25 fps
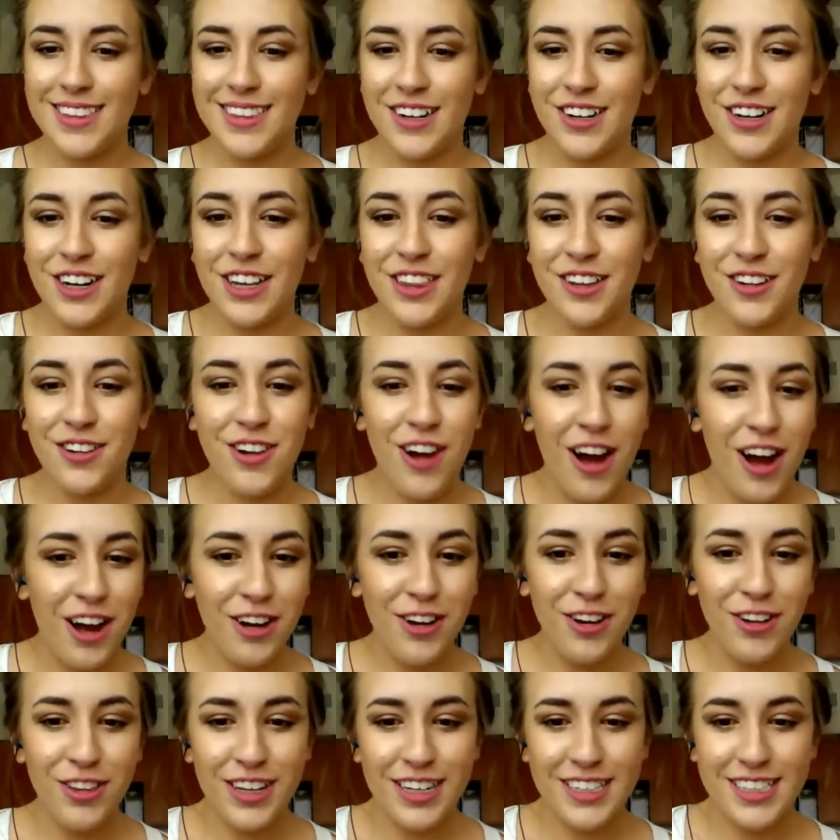They're either not
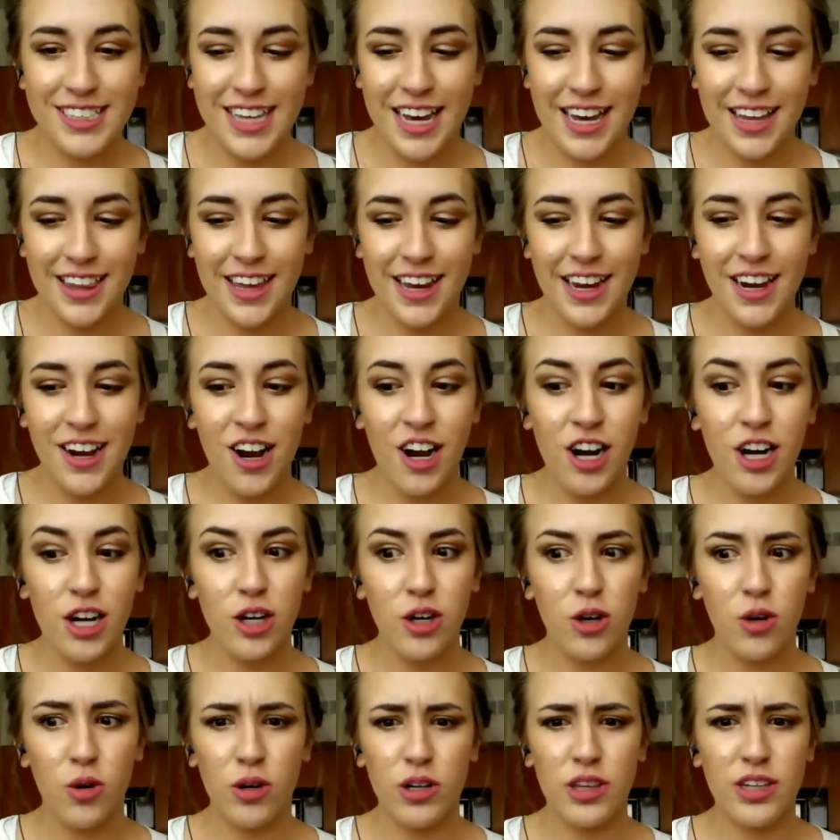who they say they
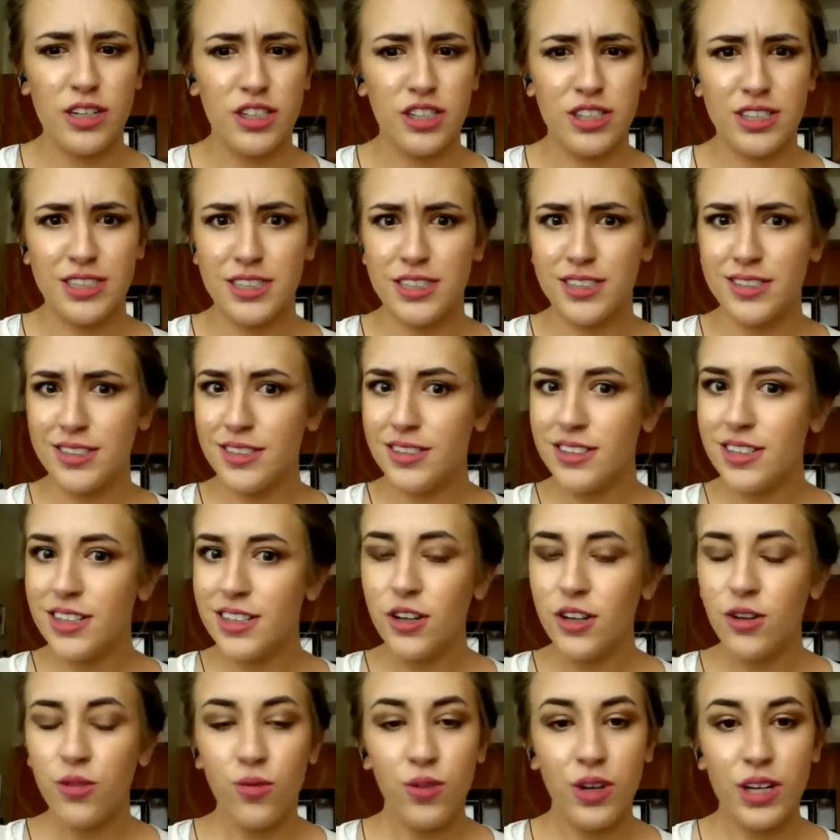are, or they're just
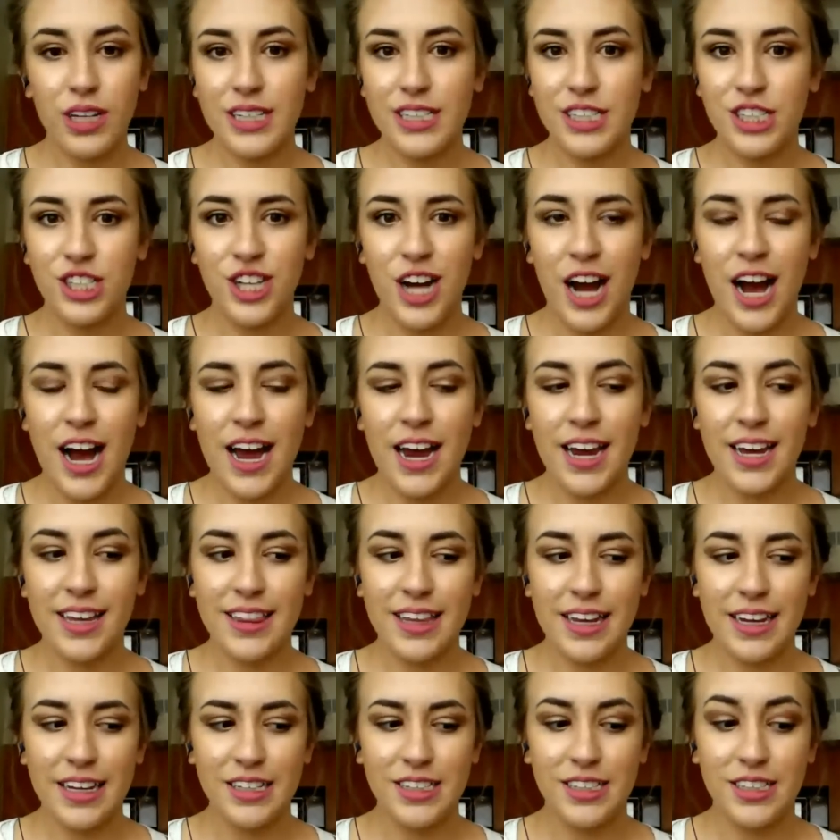really shy
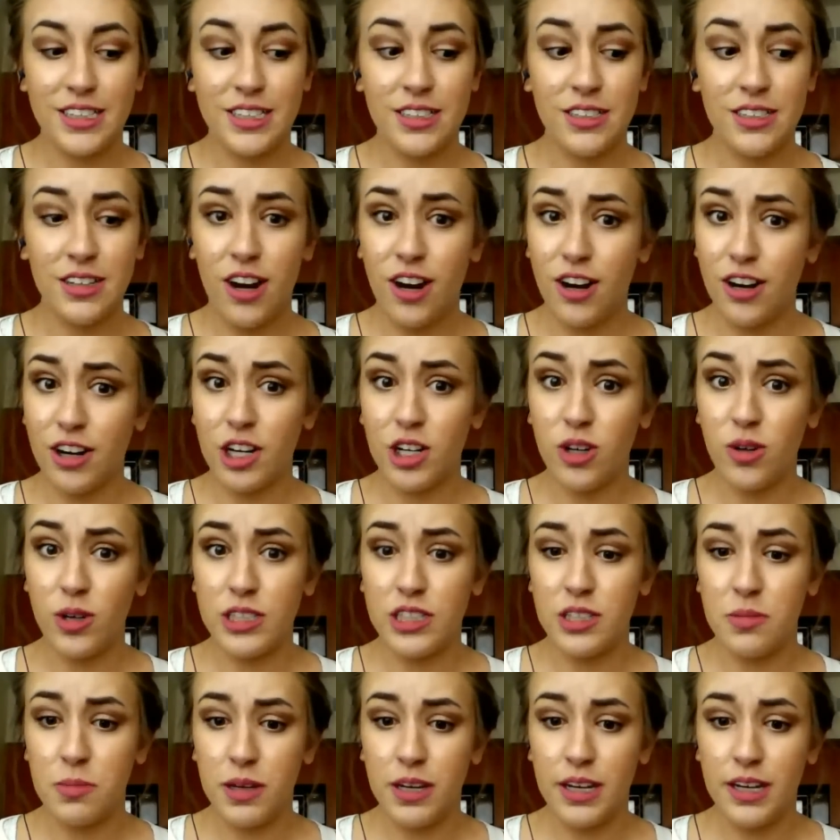and they aren't
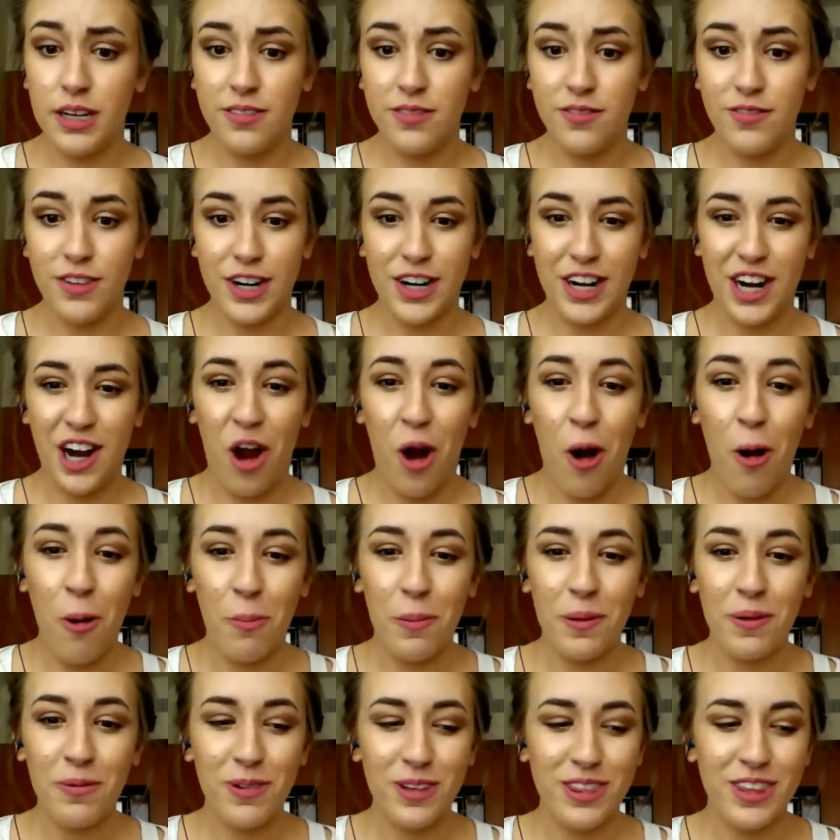going to be very
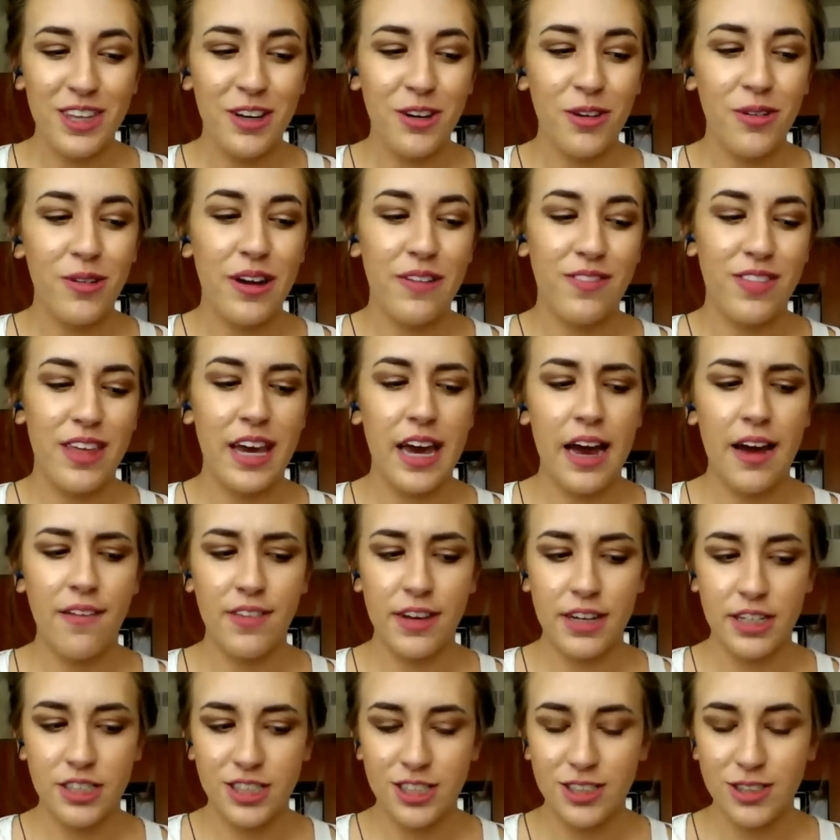open with you if they
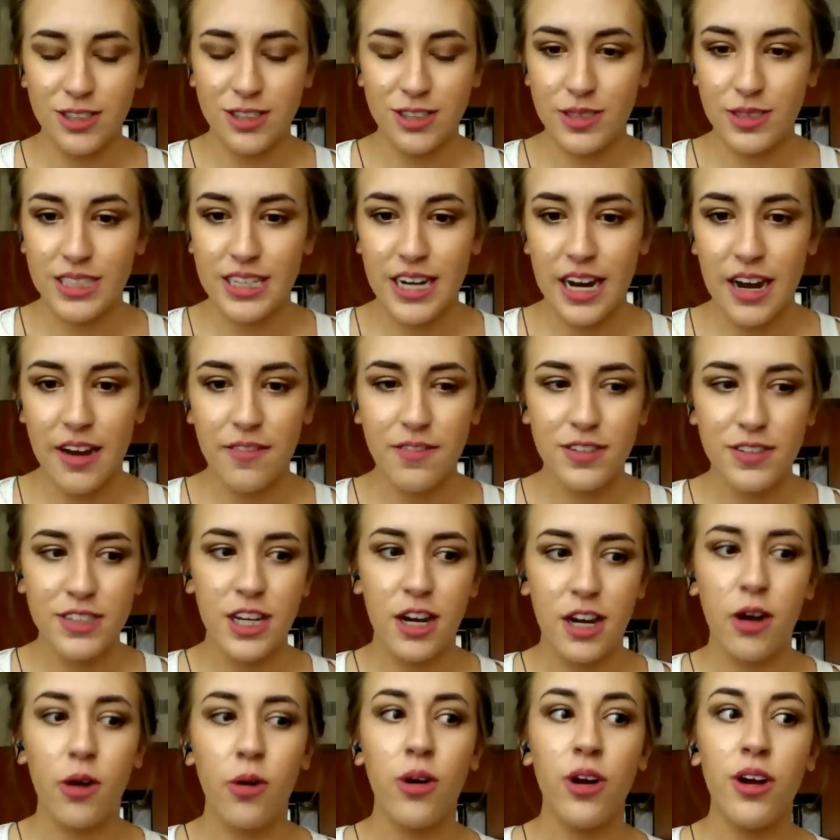have issues with stuff.
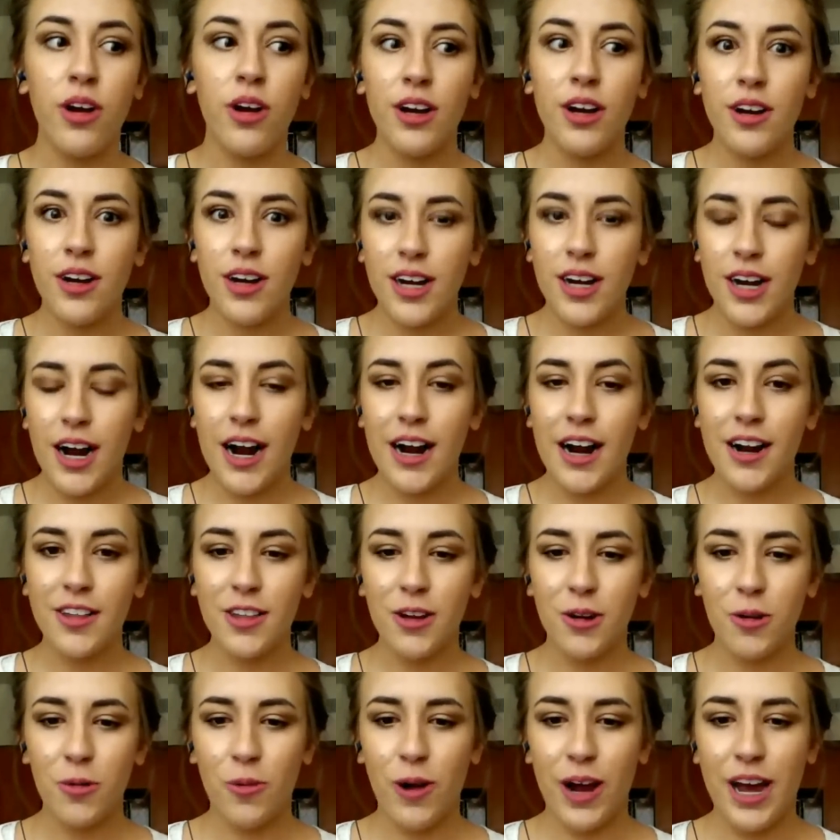So
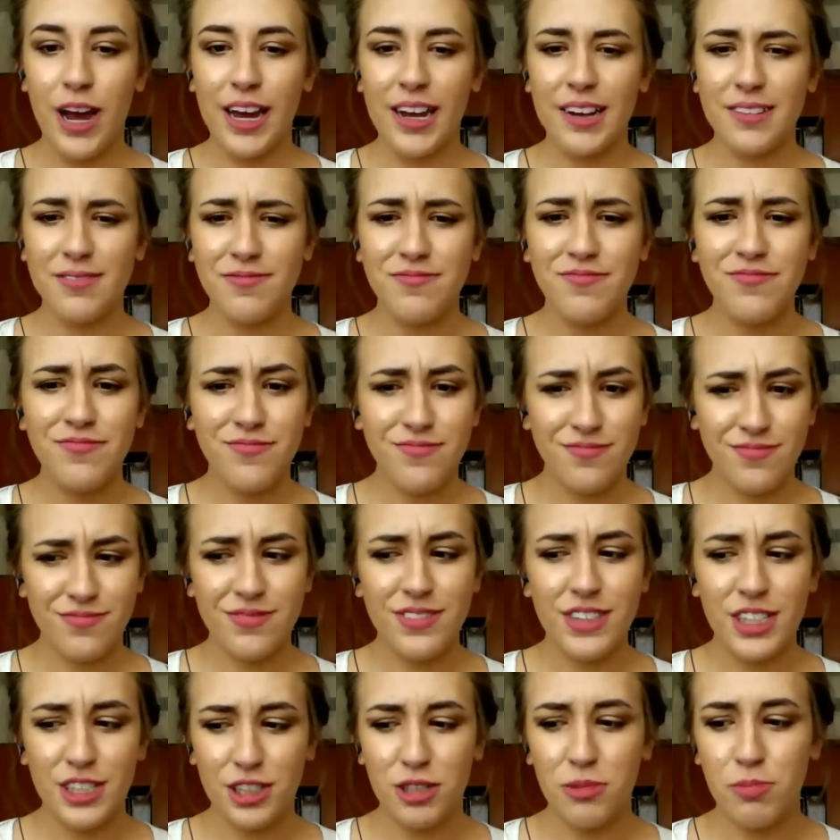either way,
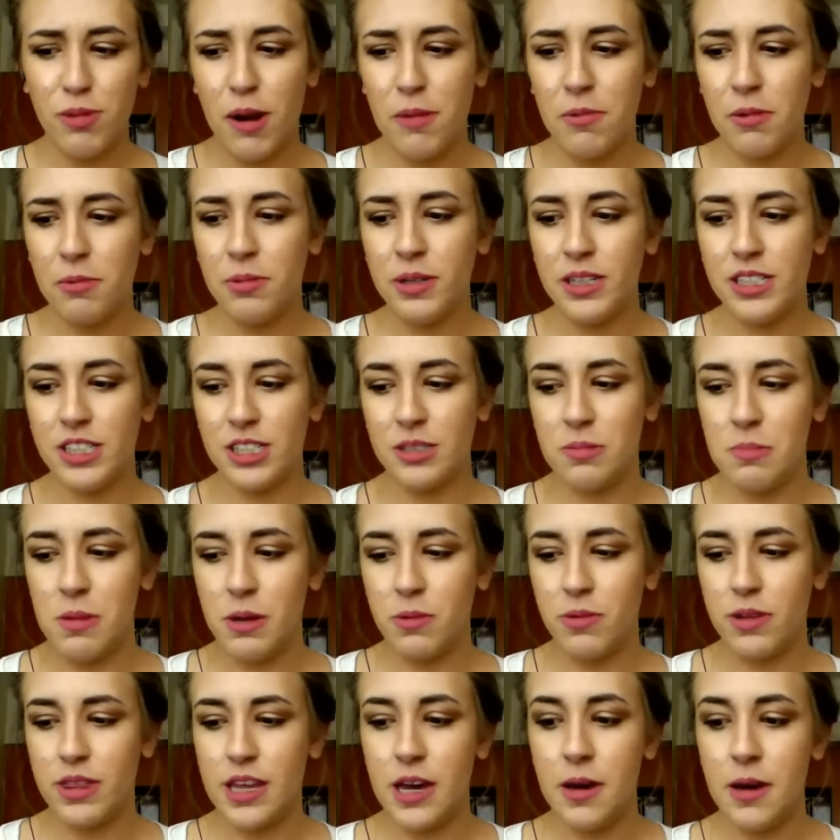you should probably just
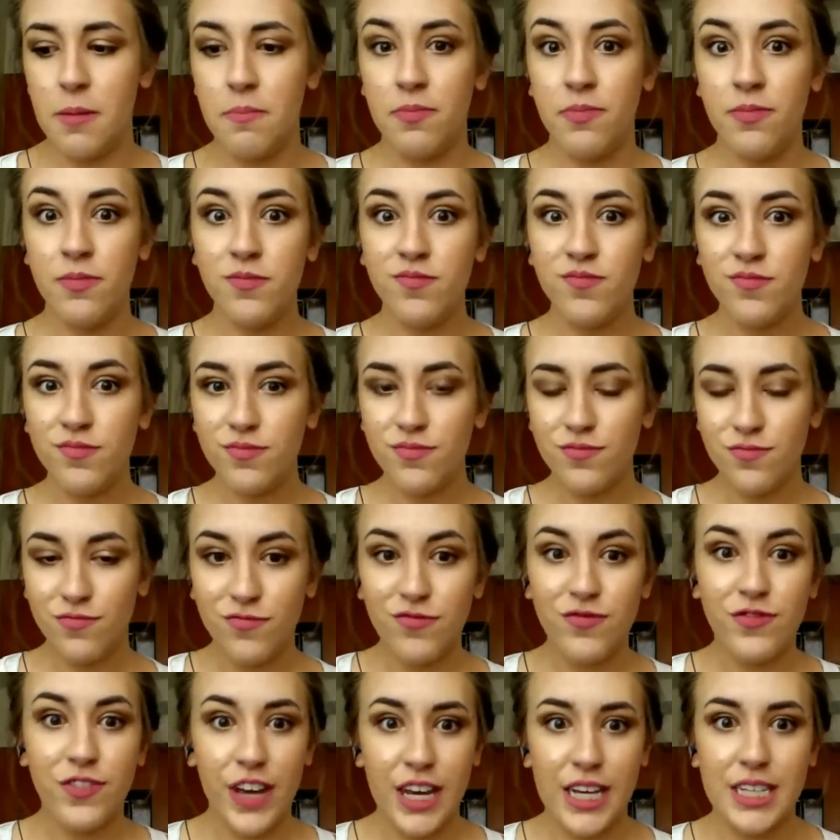meet with them
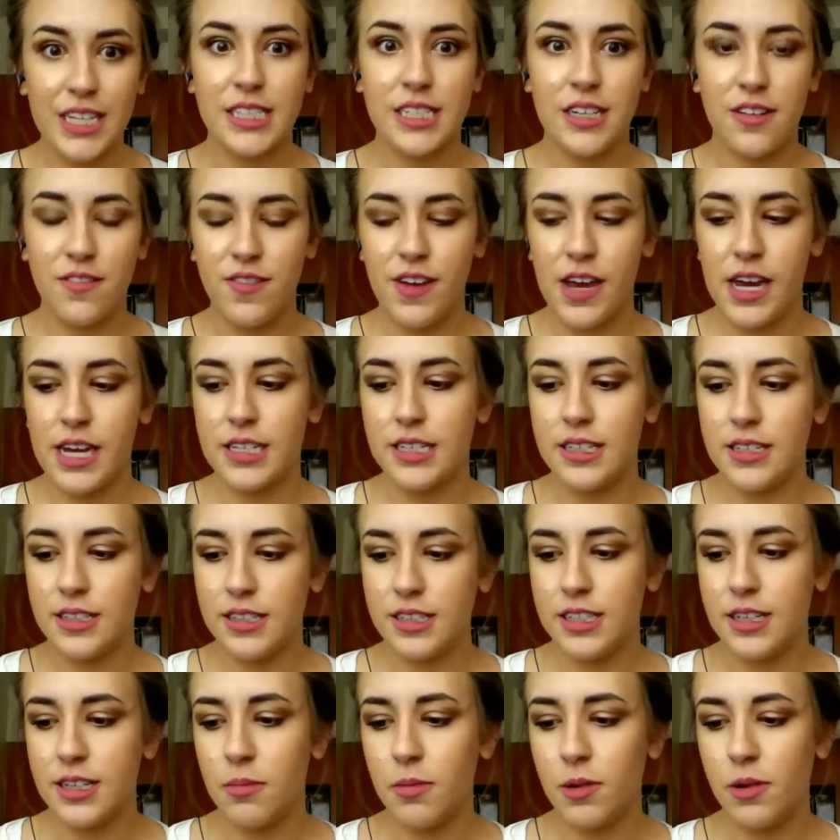face to face
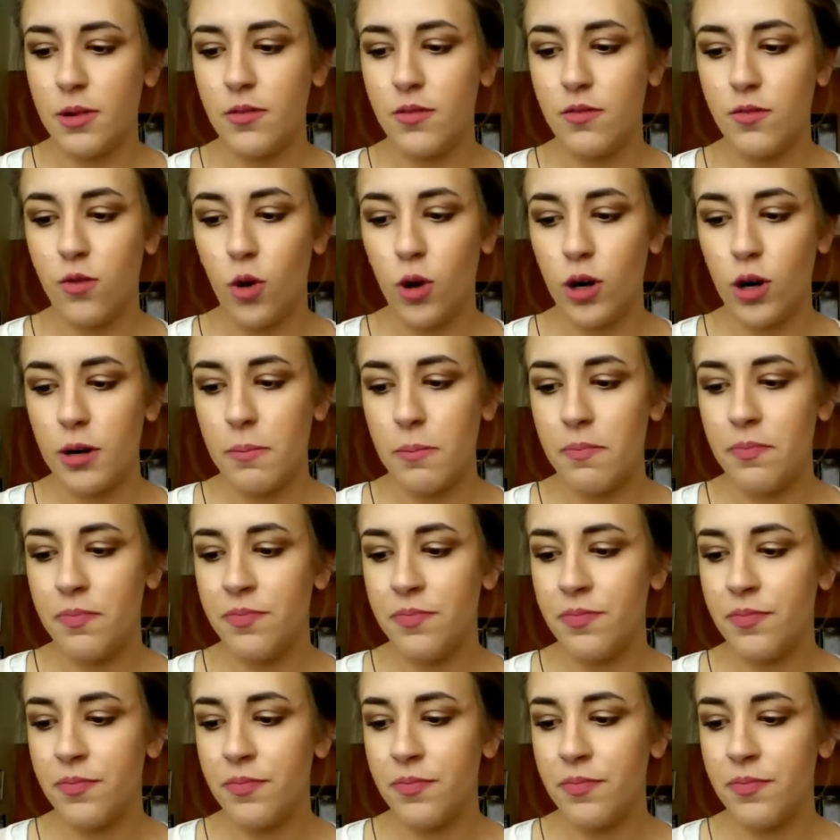in some form.